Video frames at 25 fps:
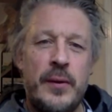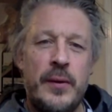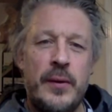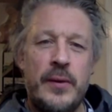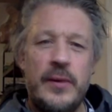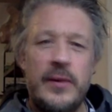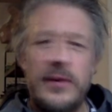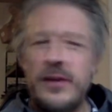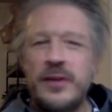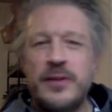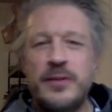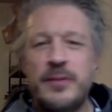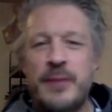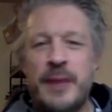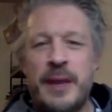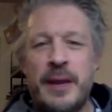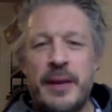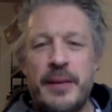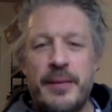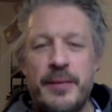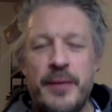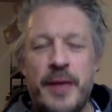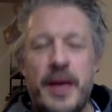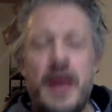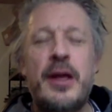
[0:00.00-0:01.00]
Doesn't matter.
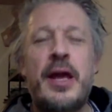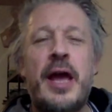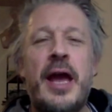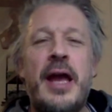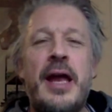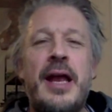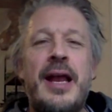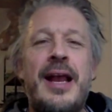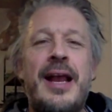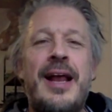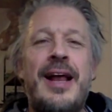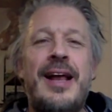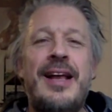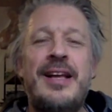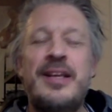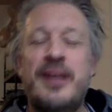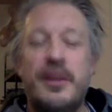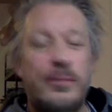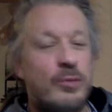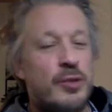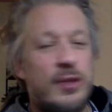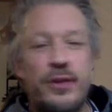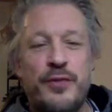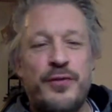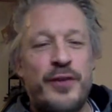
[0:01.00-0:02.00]
Okay, I'm
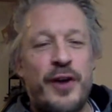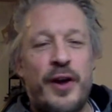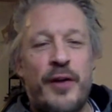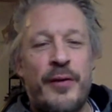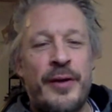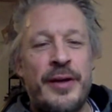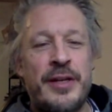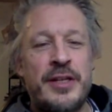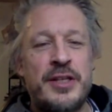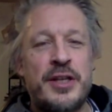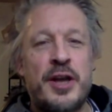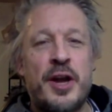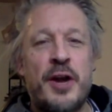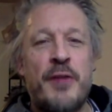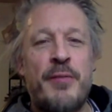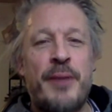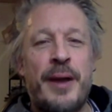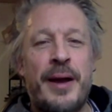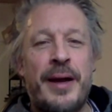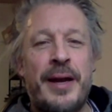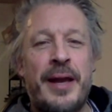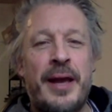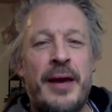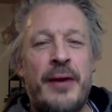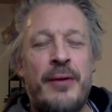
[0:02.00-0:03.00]
too far in to go back
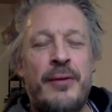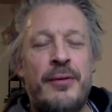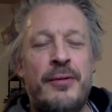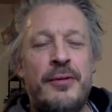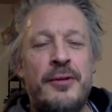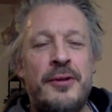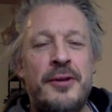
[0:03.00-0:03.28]
now.